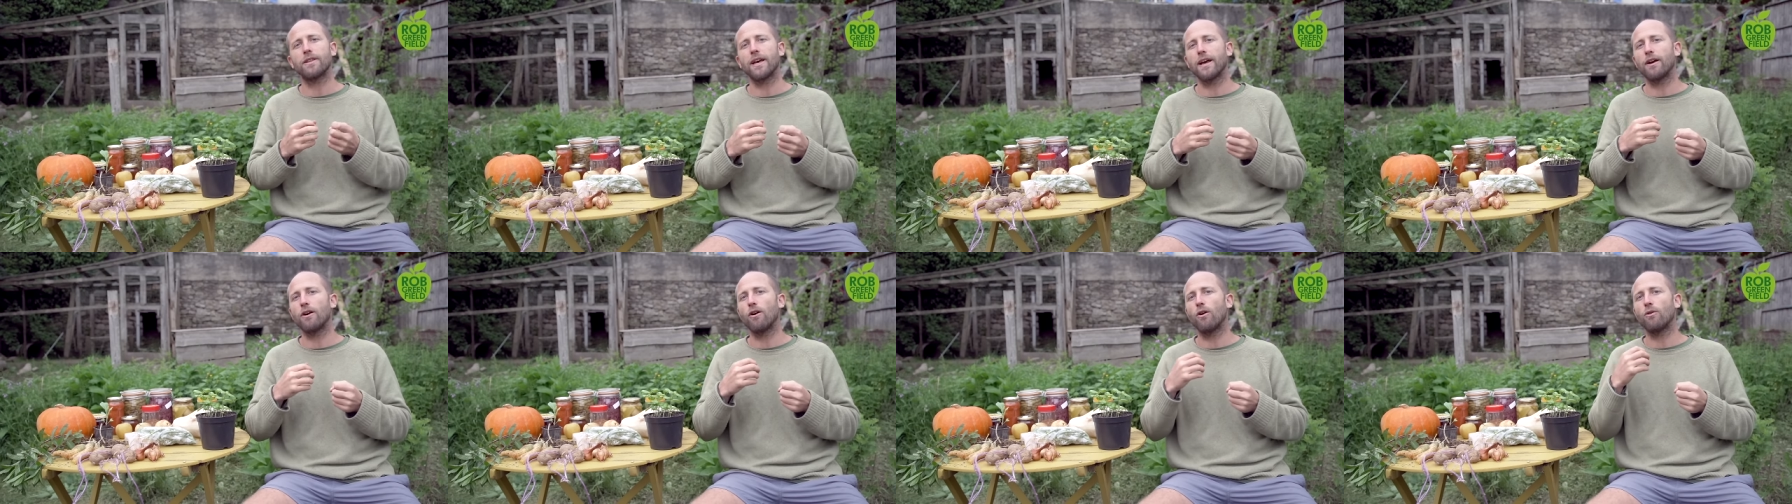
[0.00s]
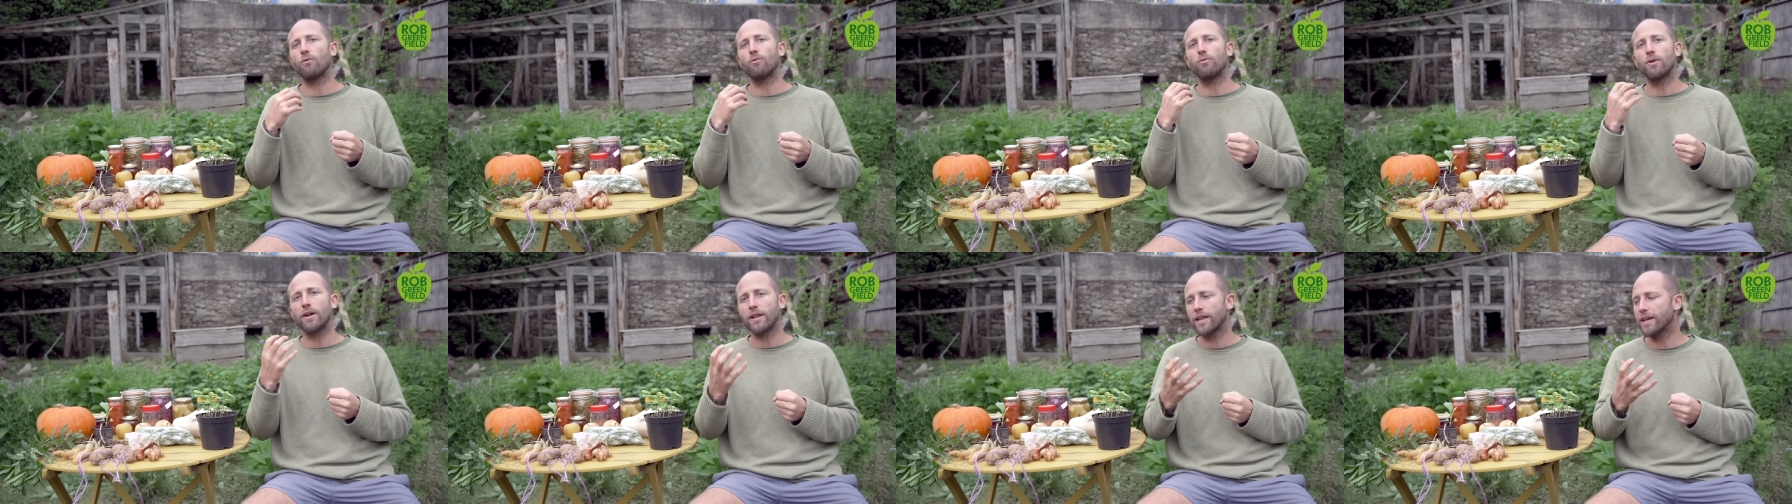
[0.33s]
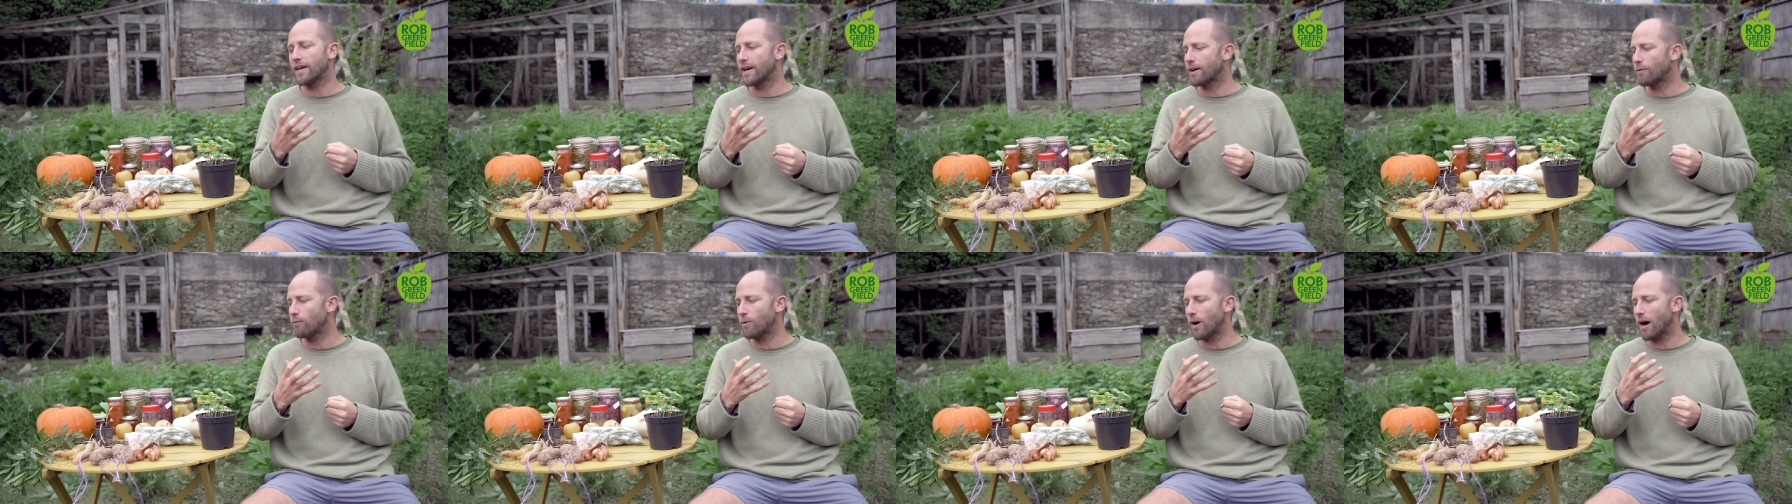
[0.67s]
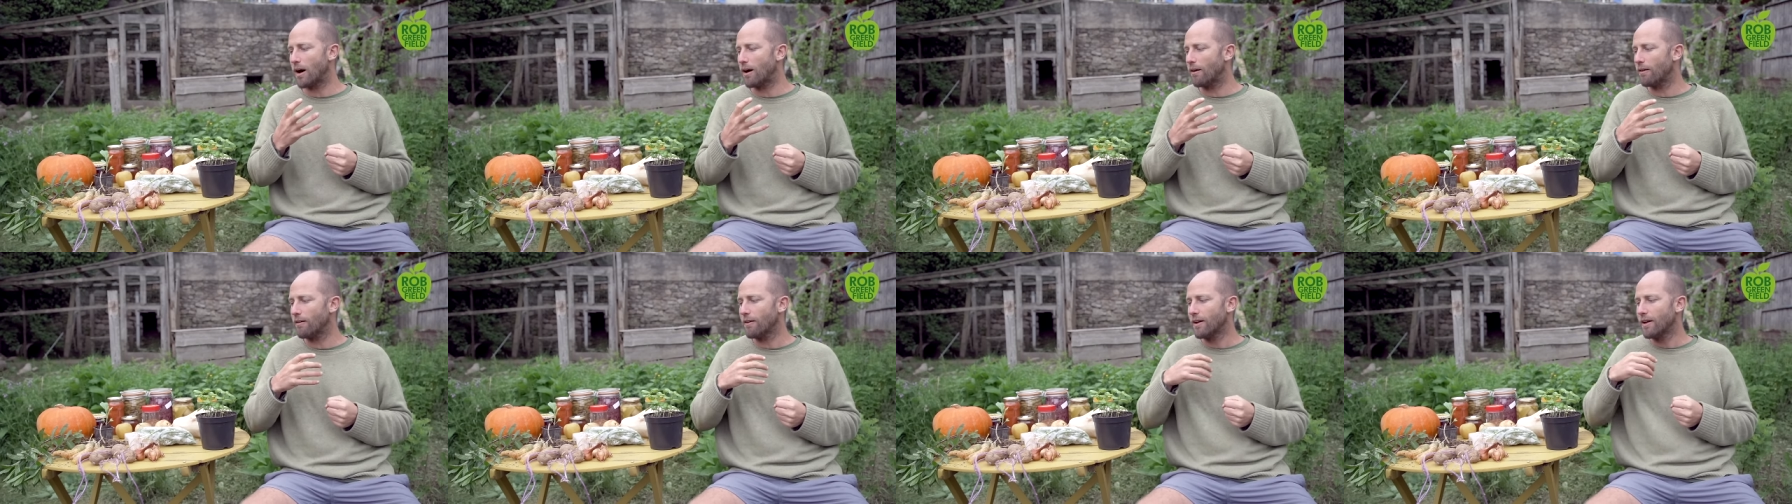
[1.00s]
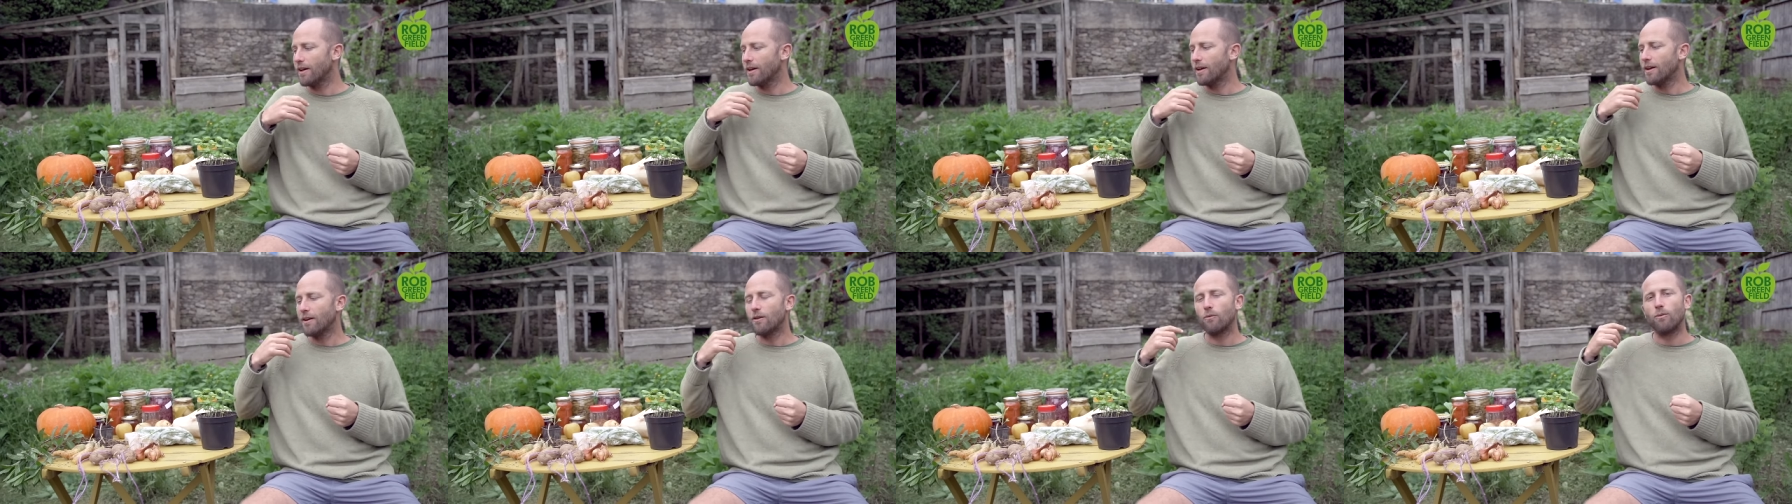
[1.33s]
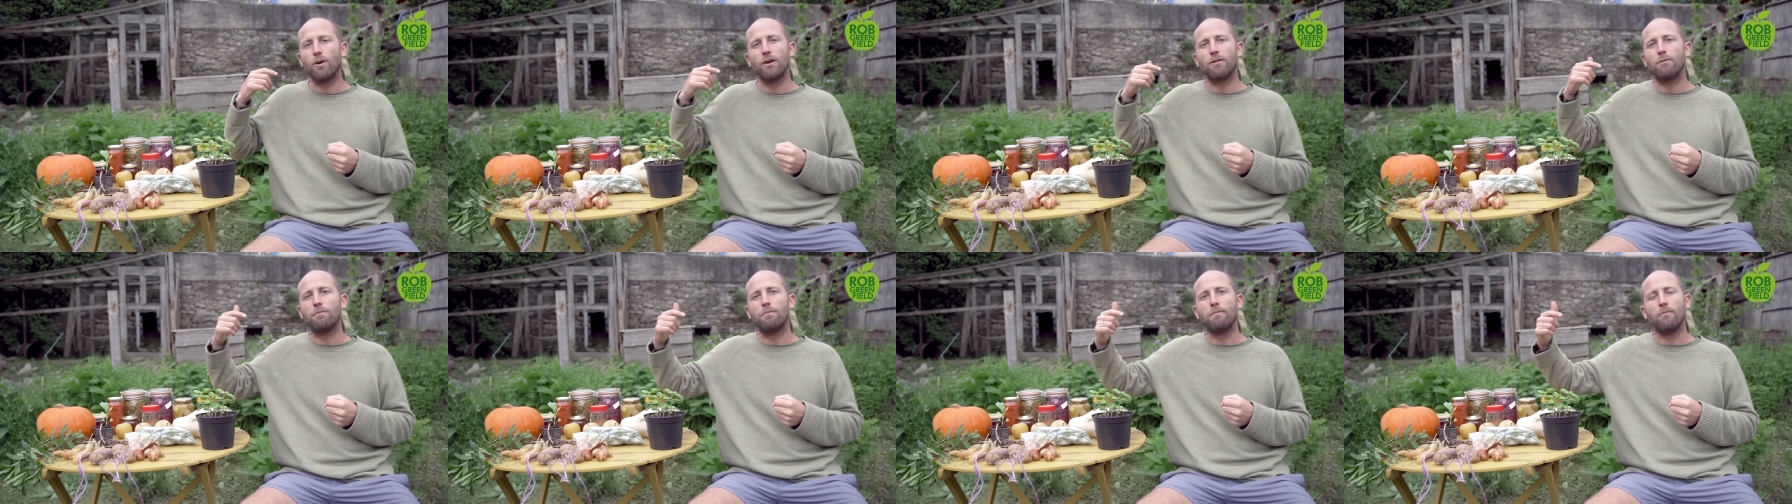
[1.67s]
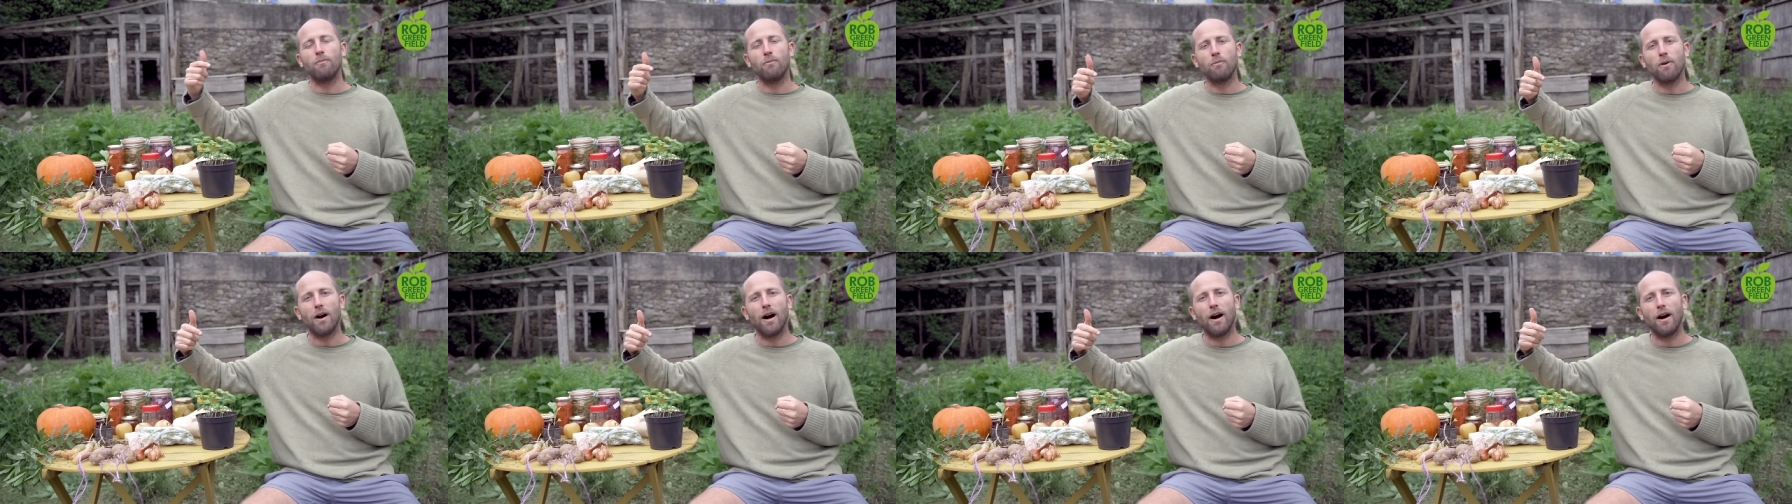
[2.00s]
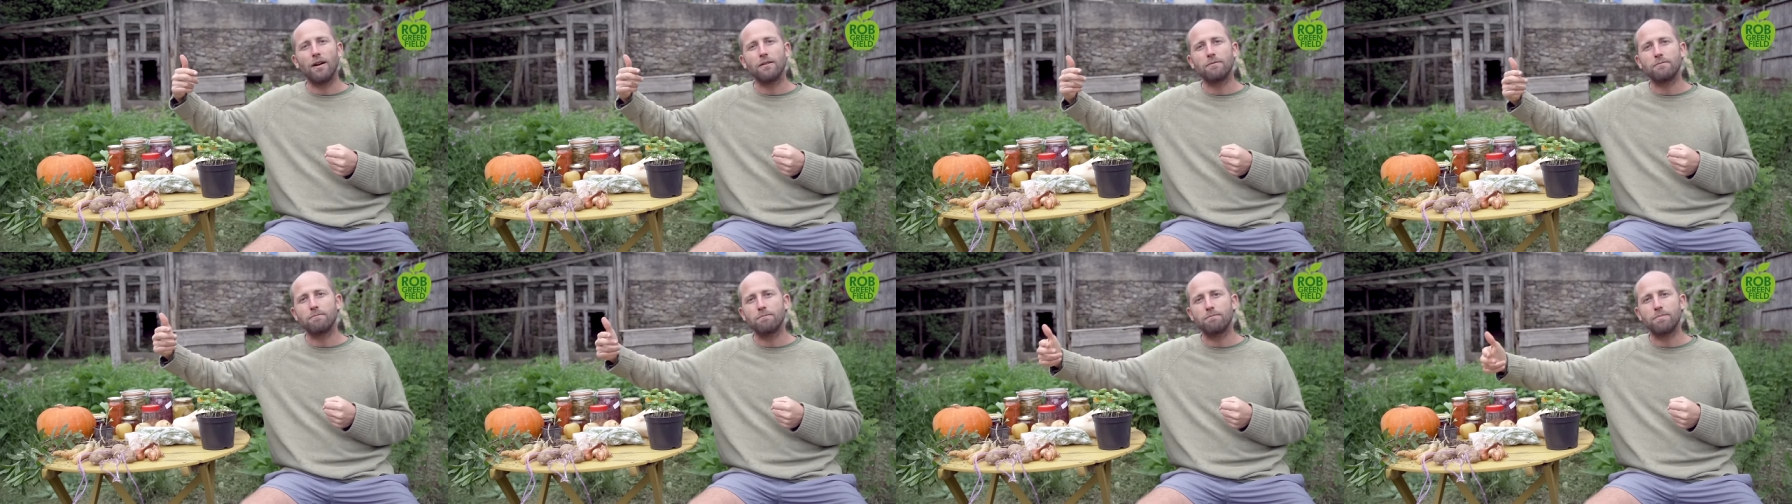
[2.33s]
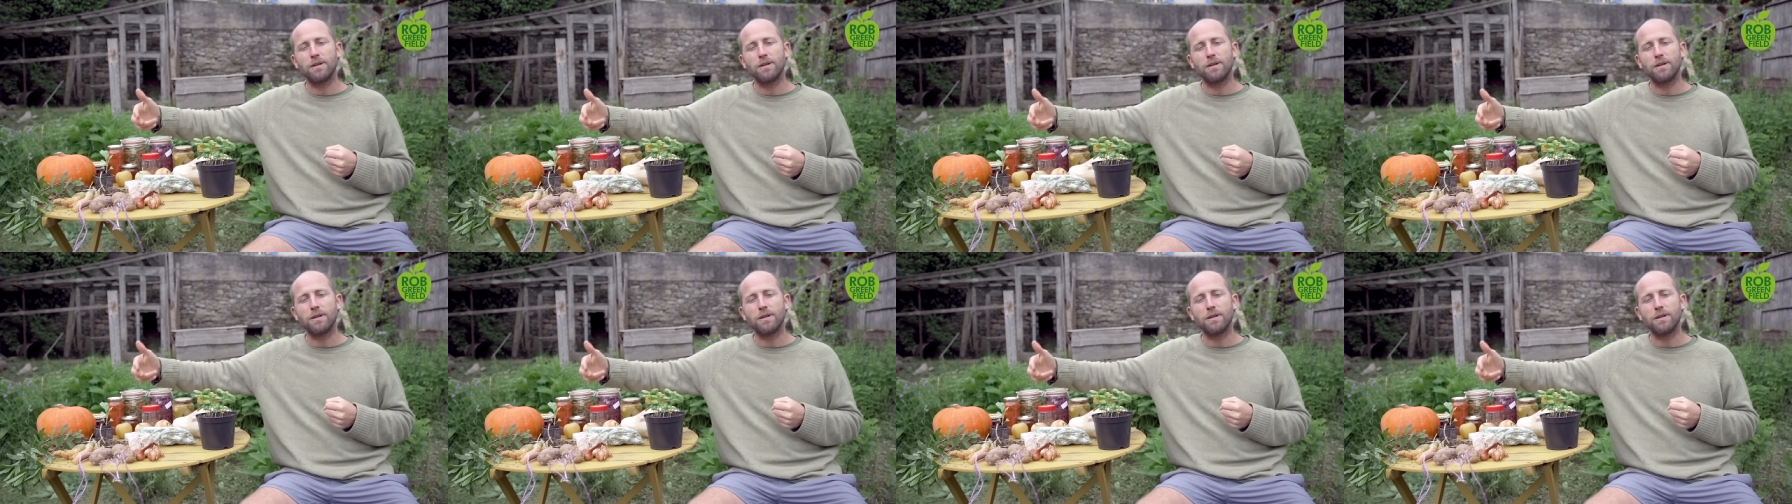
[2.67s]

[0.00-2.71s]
They go really well with uh,